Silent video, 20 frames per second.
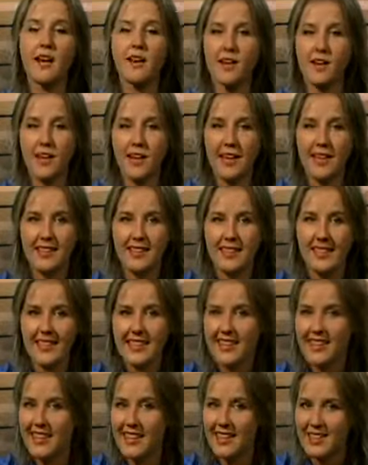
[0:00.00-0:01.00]
and got healthy
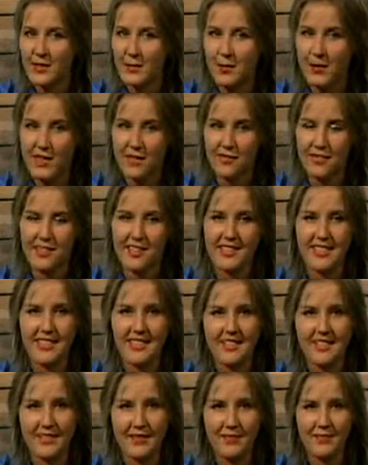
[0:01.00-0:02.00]
in the last week of the
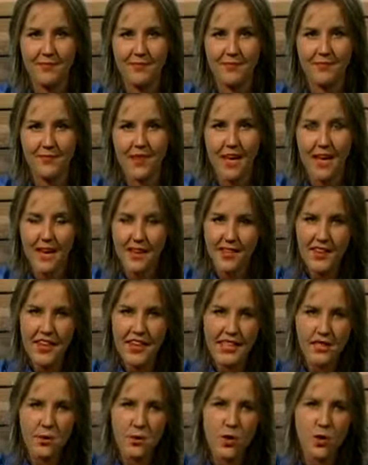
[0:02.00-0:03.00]
season. The
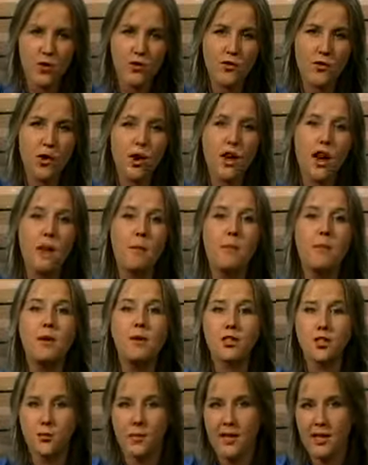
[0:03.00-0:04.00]
Knicks were overall a
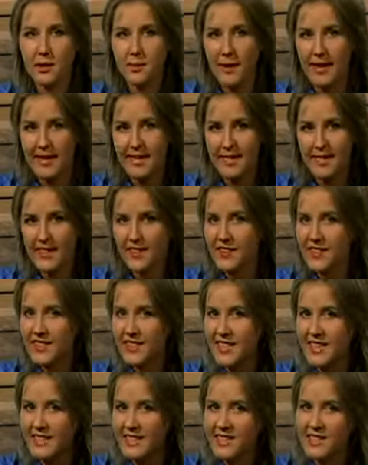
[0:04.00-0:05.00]
much better bet than the
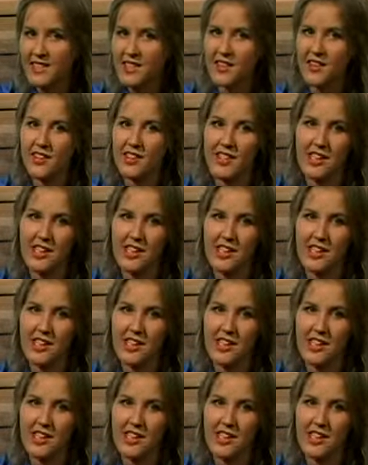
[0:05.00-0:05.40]
Celtics on the